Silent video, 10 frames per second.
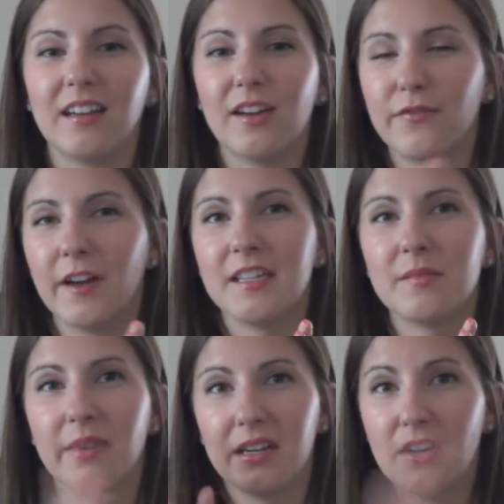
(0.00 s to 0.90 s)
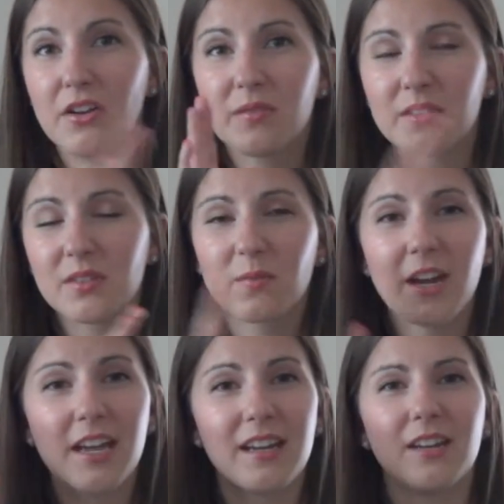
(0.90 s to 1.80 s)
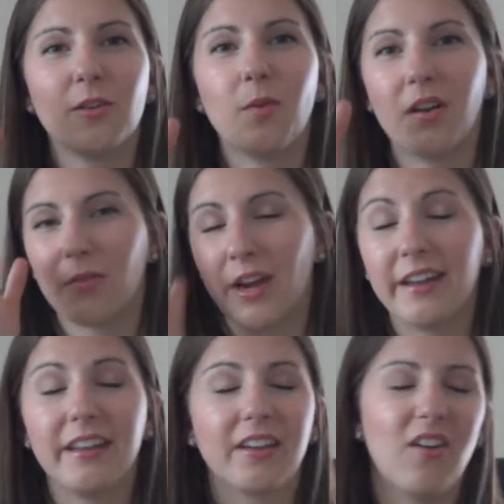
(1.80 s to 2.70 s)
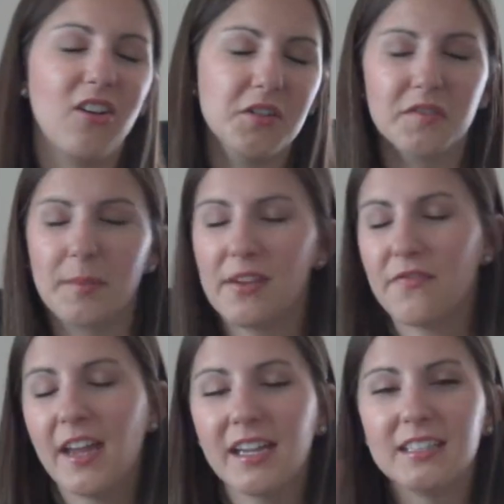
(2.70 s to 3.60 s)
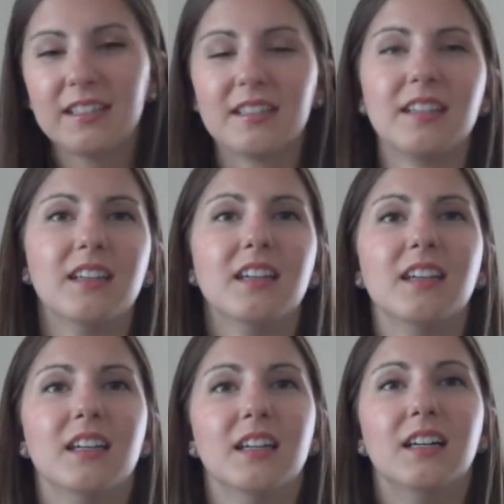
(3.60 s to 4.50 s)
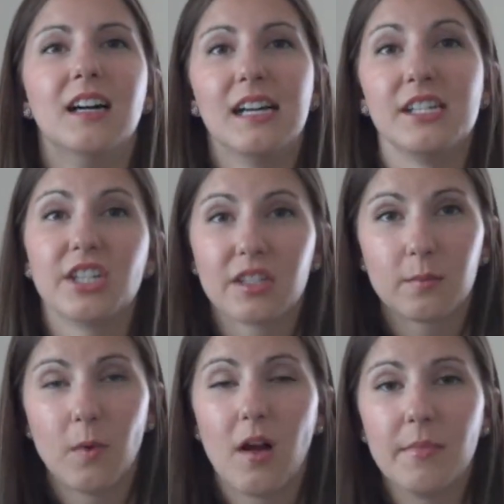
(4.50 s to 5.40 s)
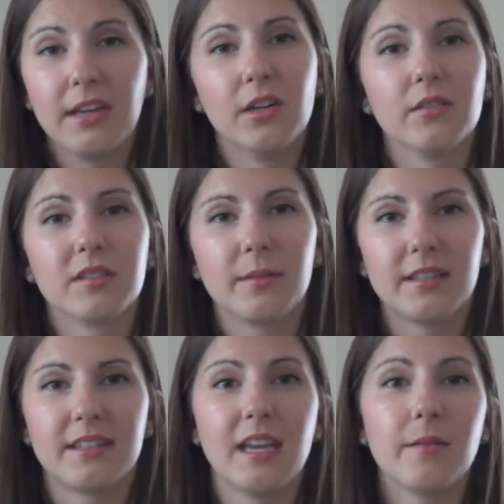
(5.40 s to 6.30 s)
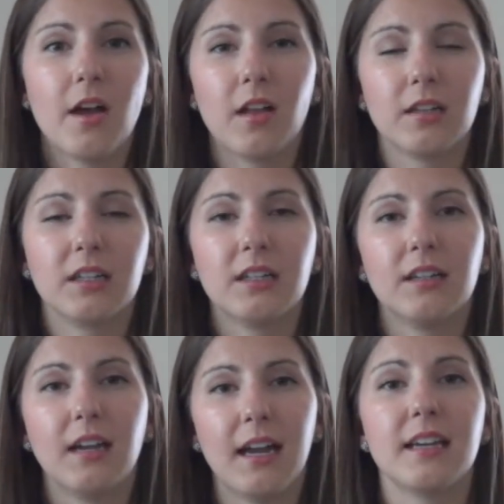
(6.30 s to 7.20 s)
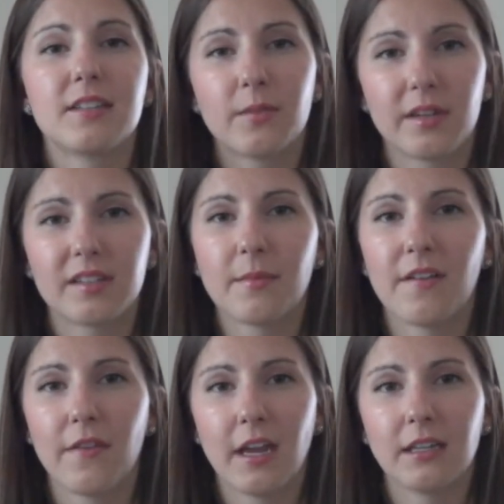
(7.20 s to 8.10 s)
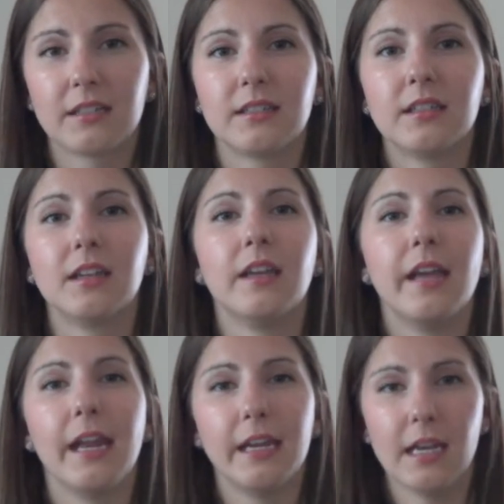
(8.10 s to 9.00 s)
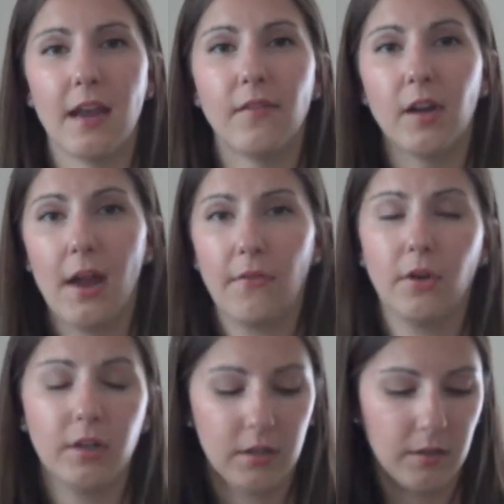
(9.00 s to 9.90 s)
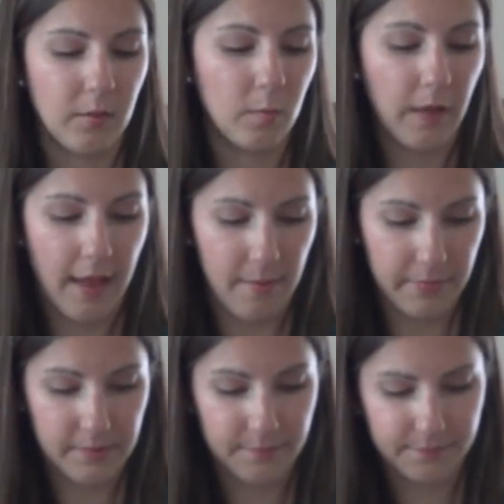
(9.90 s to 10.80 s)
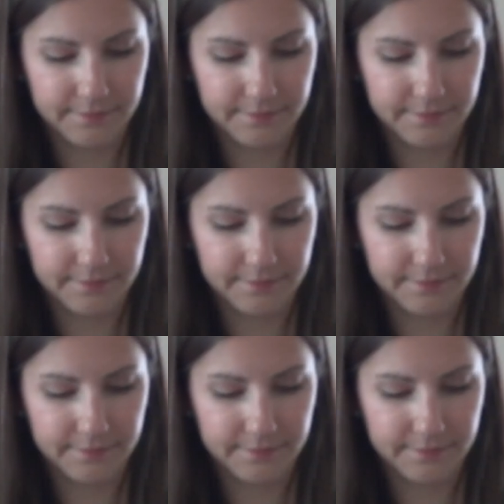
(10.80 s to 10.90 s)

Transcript: I find that my nose is red. I don't want red like all over my face. I just want my nose to be the same color as the rest of my face, and it never ever will happen.